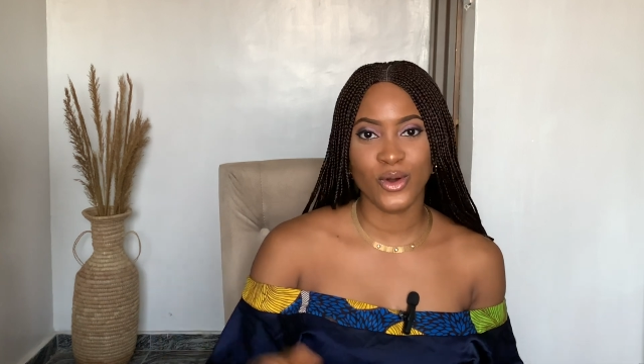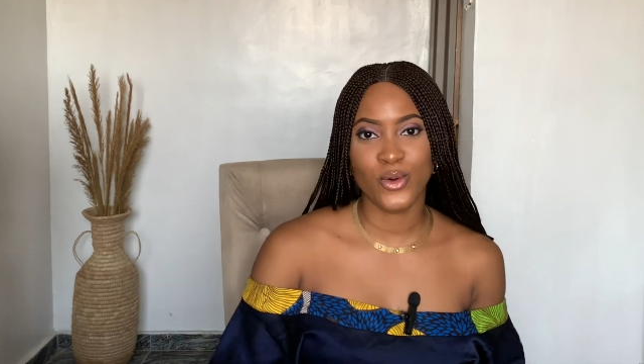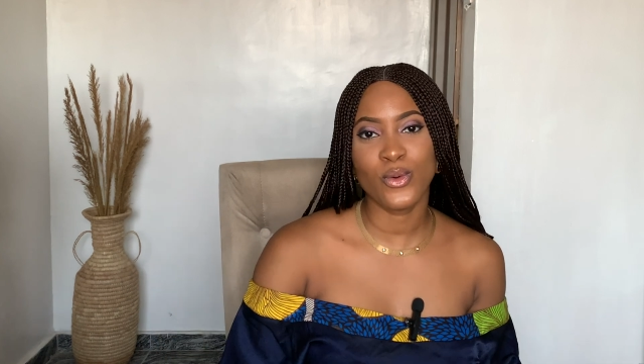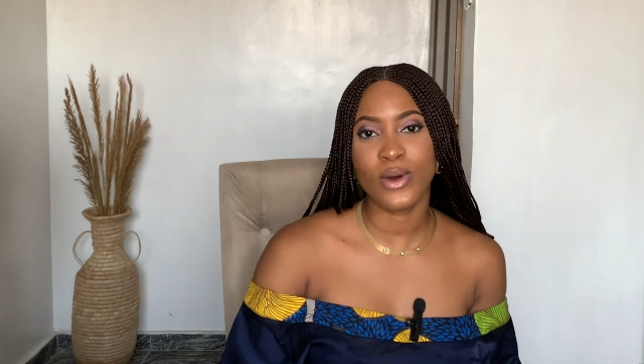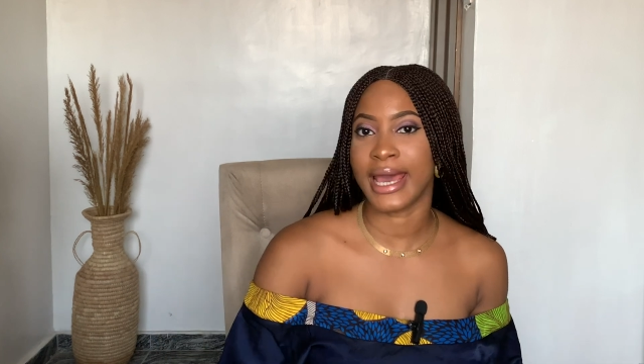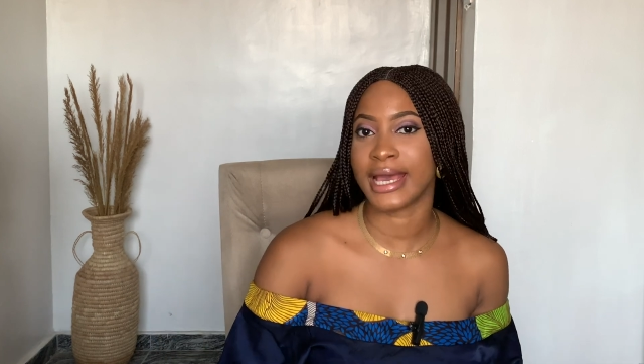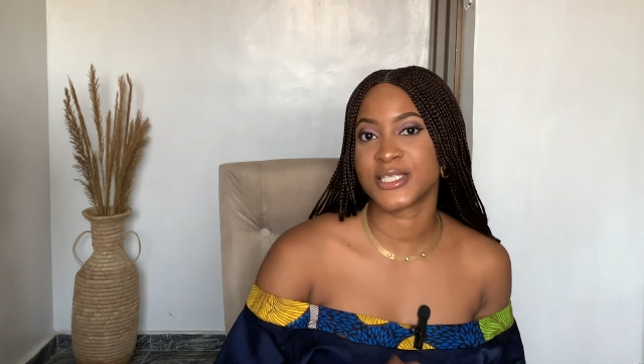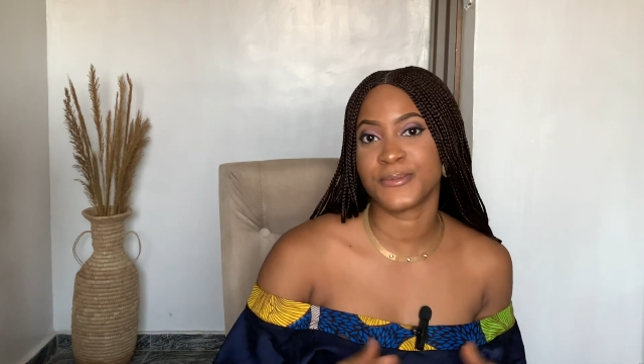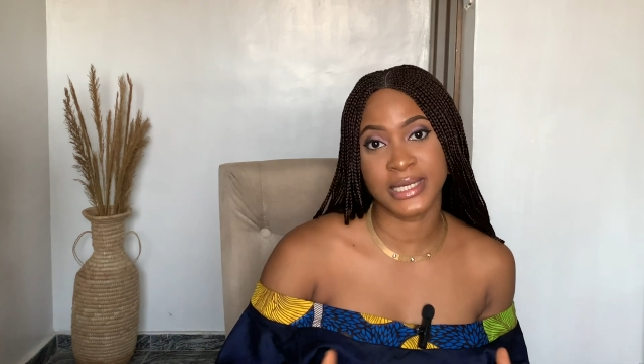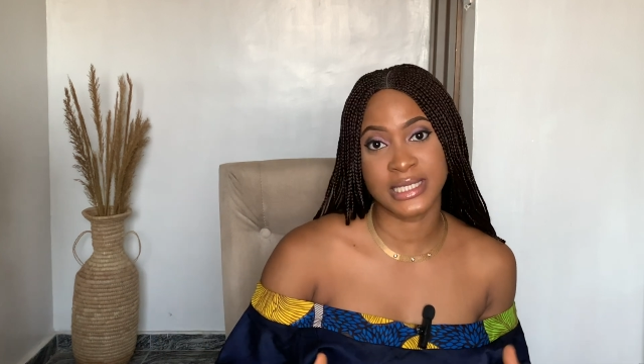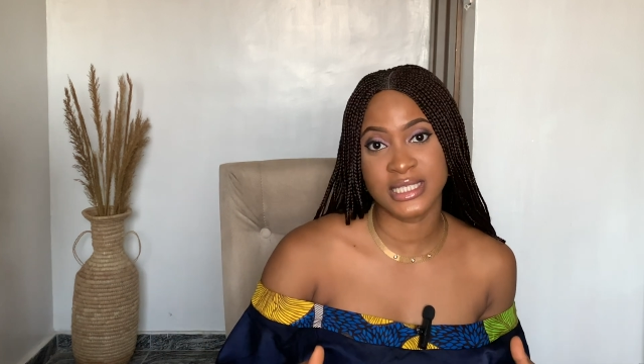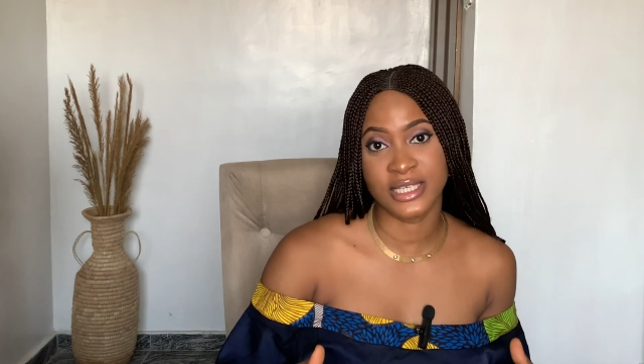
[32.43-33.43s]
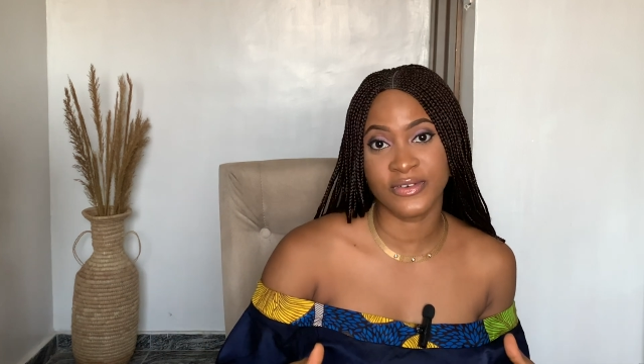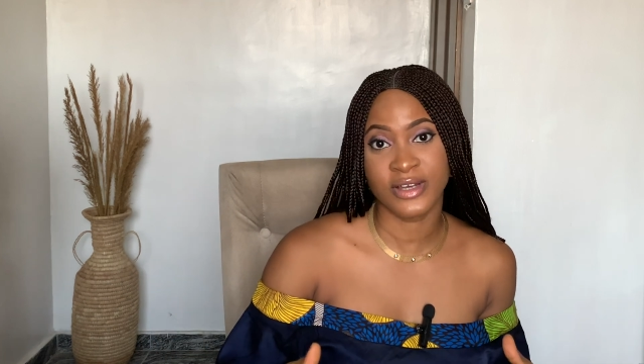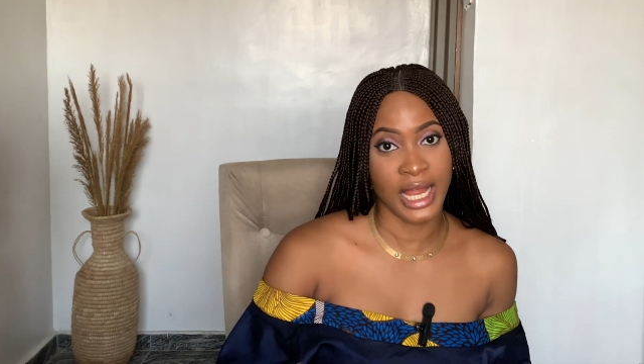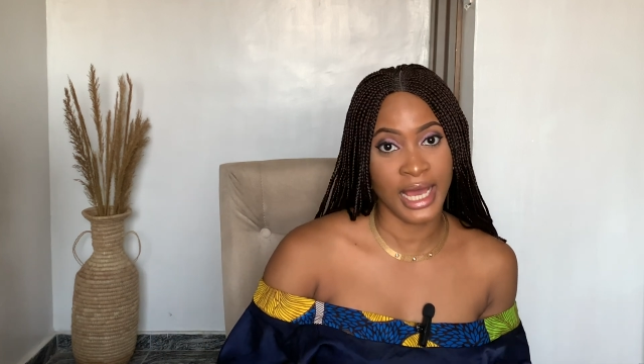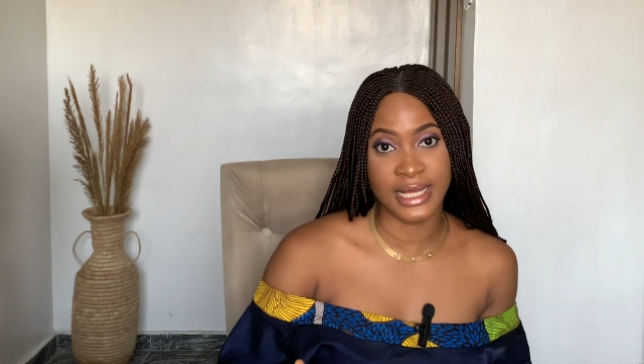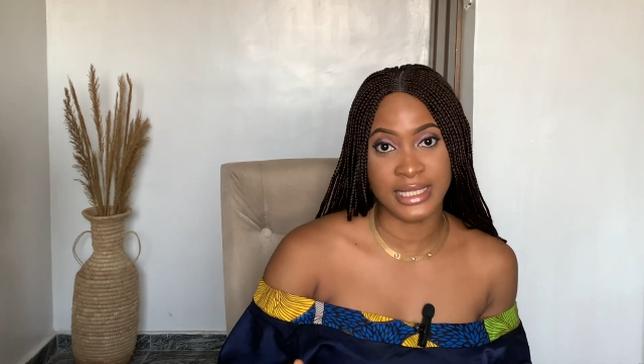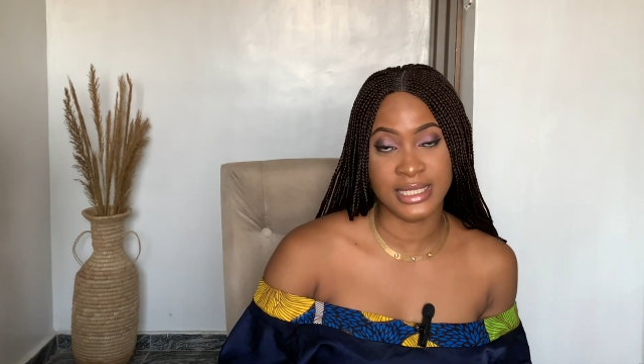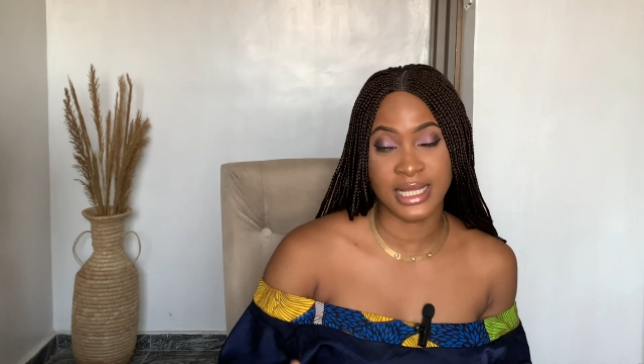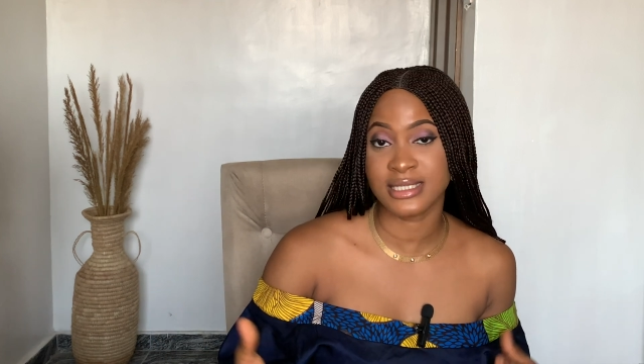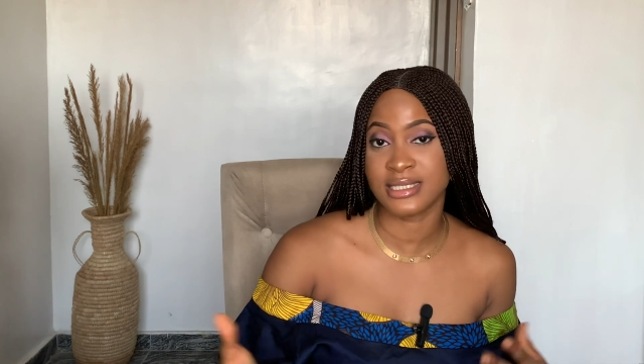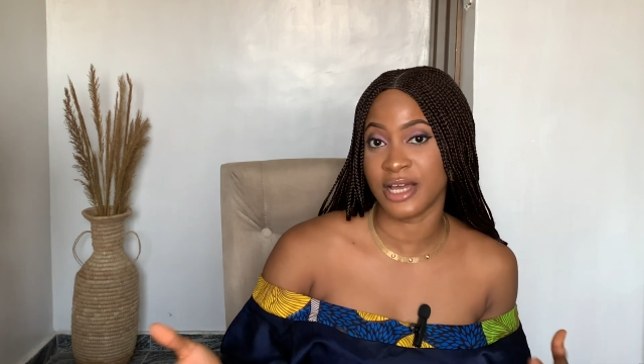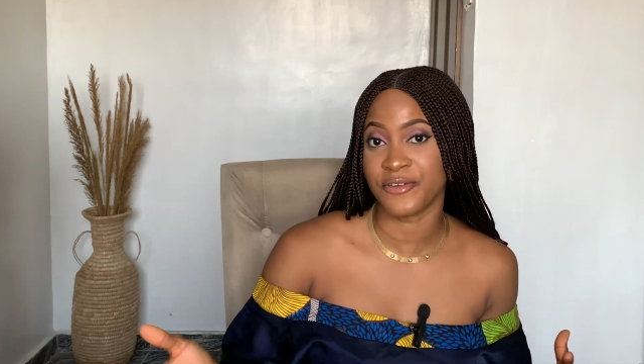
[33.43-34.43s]
who are expensive clients?
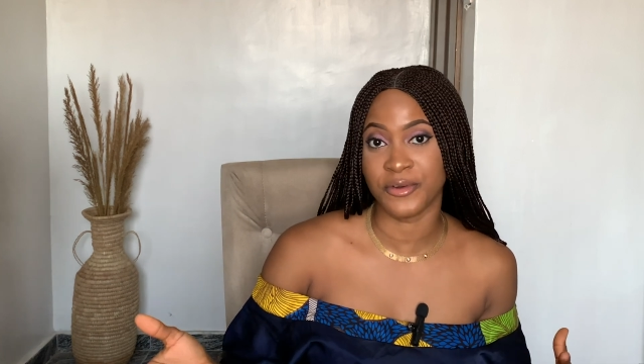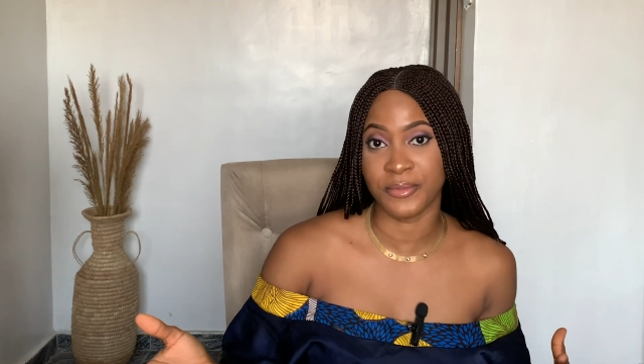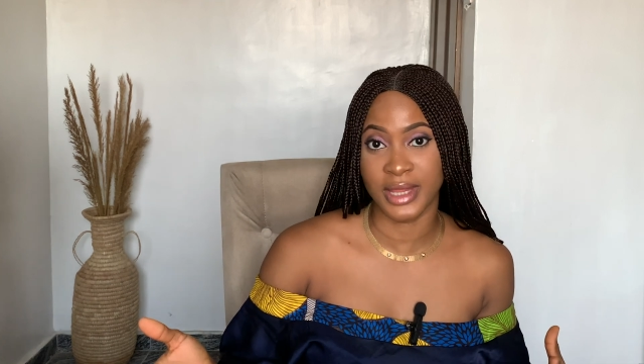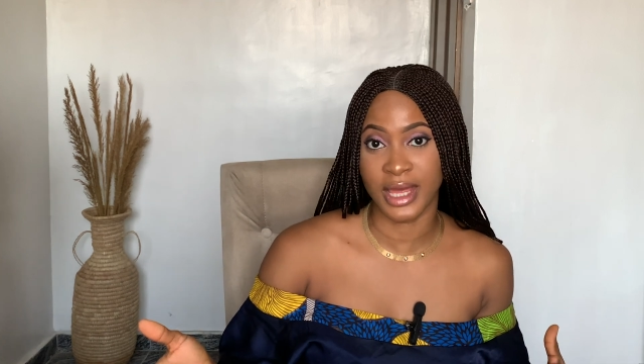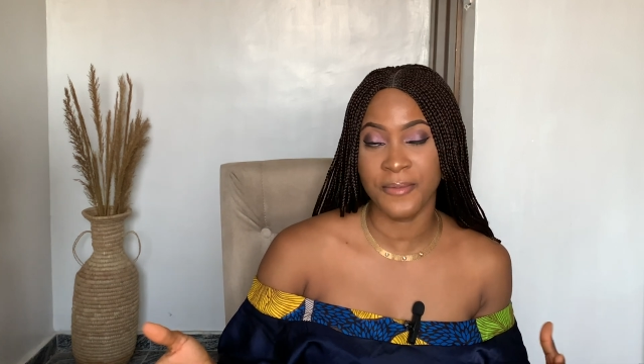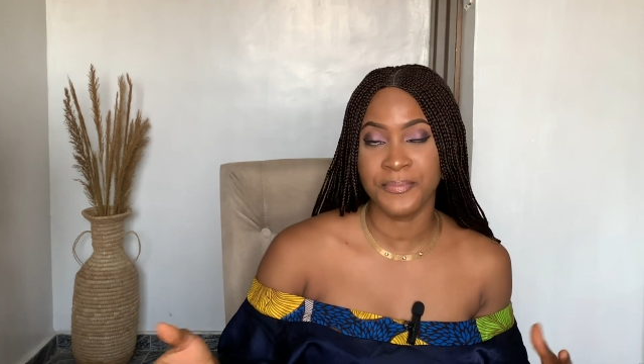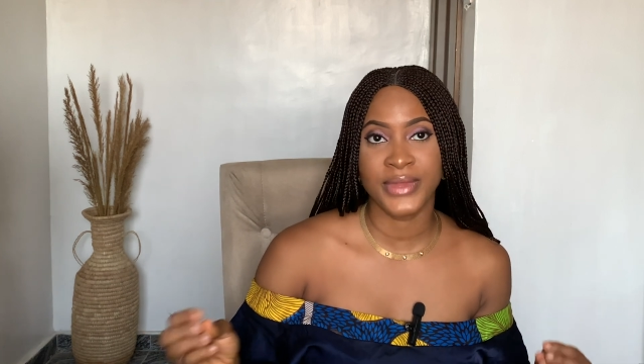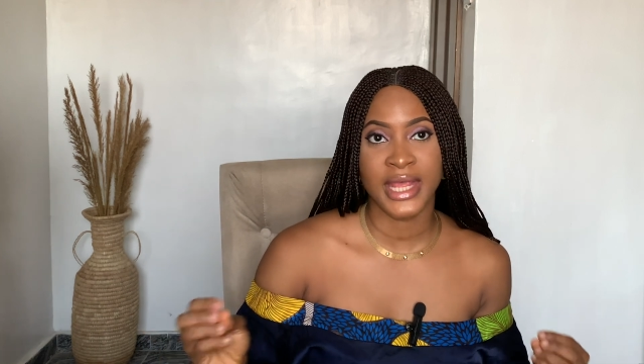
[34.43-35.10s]
Let's start from there.